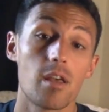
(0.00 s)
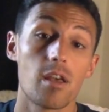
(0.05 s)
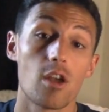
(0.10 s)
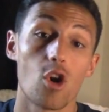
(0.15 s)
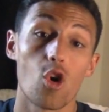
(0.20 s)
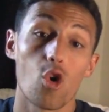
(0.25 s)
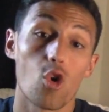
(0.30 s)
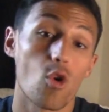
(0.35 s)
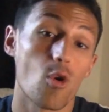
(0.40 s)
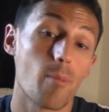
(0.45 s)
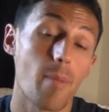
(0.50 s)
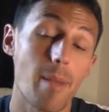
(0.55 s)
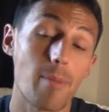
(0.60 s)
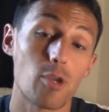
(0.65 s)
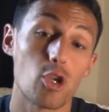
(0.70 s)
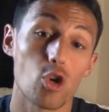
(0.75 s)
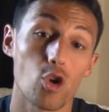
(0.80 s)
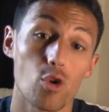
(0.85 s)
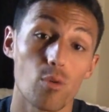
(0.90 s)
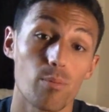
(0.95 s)
or
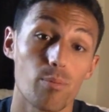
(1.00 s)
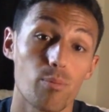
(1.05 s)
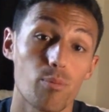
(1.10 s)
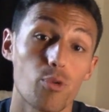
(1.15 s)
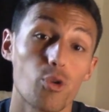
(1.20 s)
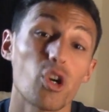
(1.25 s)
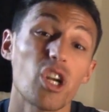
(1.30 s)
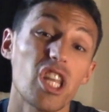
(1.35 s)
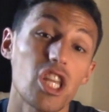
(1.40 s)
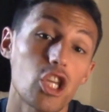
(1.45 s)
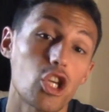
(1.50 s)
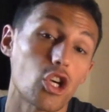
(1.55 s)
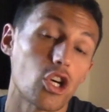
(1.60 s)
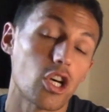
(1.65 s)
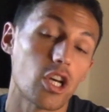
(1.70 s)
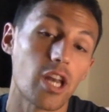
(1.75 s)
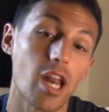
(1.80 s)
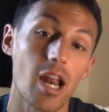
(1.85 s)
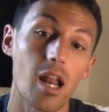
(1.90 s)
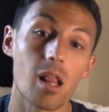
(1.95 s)
maybe you're pretty
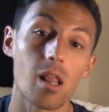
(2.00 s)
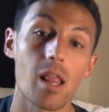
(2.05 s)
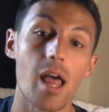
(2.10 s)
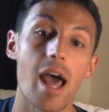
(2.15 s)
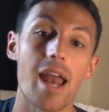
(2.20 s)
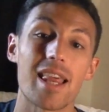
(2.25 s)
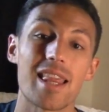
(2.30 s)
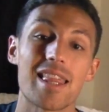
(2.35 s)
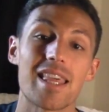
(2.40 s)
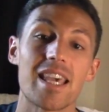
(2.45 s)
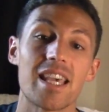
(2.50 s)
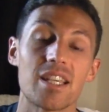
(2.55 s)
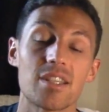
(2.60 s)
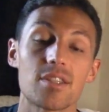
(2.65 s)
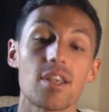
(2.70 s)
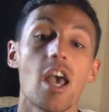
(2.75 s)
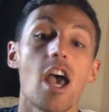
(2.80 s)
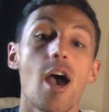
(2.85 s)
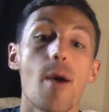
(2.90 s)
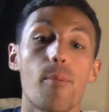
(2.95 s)
good at a lot of
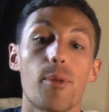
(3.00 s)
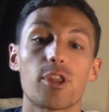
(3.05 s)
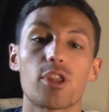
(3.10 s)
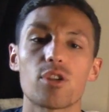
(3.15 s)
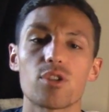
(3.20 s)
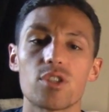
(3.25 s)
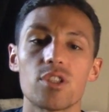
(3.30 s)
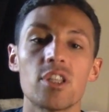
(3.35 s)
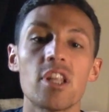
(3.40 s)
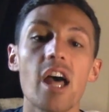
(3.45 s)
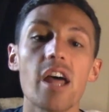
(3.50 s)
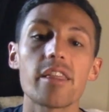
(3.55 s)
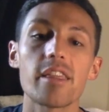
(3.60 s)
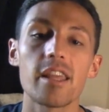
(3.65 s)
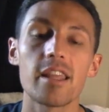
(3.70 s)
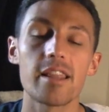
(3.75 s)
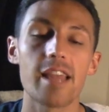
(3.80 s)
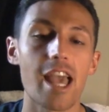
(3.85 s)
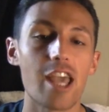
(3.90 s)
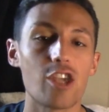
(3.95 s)
things, but there's
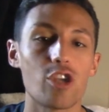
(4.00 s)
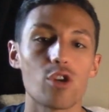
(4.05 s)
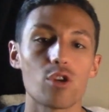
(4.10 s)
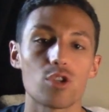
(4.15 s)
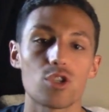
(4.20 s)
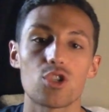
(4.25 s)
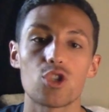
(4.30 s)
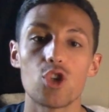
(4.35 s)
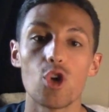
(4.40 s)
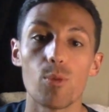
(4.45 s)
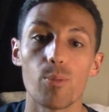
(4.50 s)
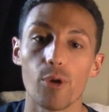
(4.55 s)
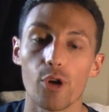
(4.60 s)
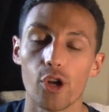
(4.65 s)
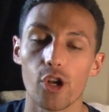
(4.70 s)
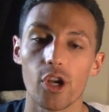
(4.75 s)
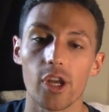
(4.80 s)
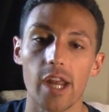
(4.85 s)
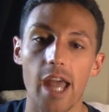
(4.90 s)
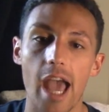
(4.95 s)
nothing that you're super
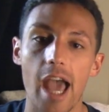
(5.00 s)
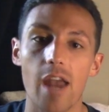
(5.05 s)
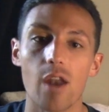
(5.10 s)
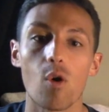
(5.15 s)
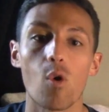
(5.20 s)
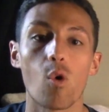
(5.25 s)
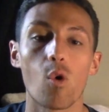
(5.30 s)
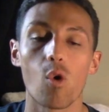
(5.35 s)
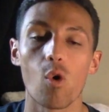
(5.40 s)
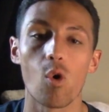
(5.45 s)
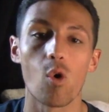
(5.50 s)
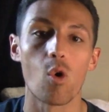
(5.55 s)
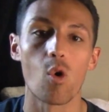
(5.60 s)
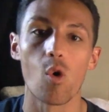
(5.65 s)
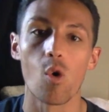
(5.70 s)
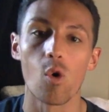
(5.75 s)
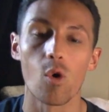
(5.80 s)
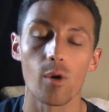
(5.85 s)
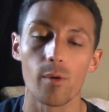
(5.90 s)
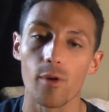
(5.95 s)
good at,
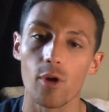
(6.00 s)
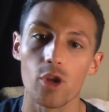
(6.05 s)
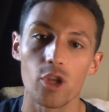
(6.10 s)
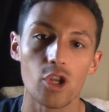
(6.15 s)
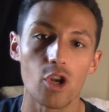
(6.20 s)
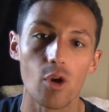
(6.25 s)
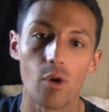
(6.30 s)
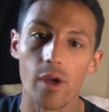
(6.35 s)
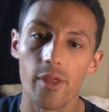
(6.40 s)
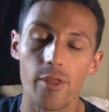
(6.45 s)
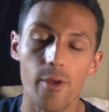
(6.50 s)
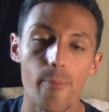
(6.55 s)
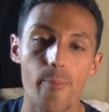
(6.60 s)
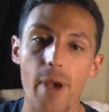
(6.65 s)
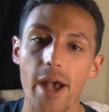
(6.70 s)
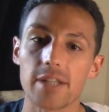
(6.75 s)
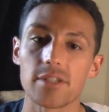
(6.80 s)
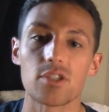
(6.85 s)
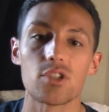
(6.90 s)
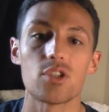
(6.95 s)
or you know, the
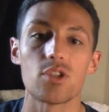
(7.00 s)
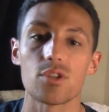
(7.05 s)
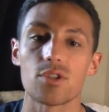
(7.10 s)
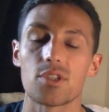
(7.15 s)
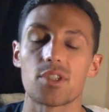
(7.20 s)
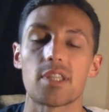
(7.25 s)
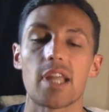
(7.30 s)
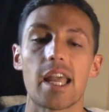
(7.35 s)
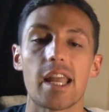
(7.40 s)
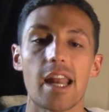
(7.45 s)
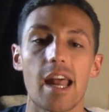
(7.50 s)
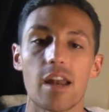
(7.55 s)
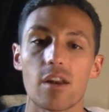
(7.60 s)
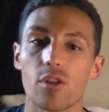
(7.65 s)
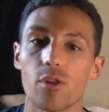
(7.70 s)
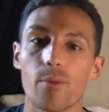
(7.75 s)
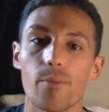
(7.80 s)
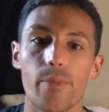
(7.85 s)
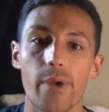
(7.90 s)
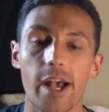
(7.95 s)
best in your state at, or
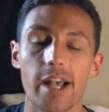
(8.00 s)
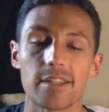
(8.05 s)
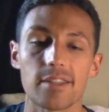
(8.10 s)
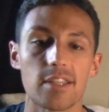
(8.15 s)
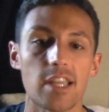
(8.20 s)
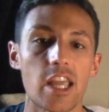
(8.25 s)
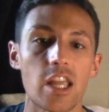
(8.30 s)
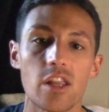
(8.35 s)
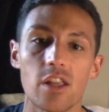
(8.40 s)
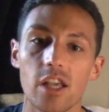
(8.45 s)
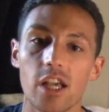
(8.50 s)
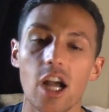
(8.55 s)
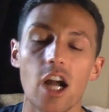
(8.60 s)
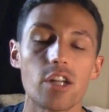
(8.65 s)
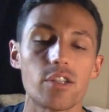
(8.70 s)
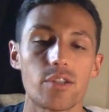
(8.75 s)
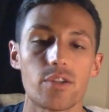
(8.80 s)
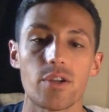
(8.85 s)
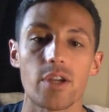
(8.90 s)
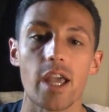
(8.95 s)
the best in the
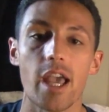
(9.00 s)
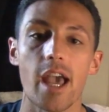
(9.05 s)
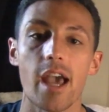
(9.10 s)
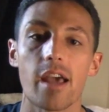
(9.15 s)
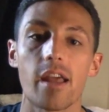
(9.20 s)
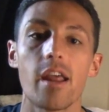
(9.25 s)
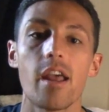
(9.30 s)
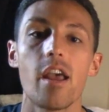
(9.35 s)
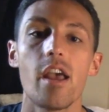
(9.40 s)
country at.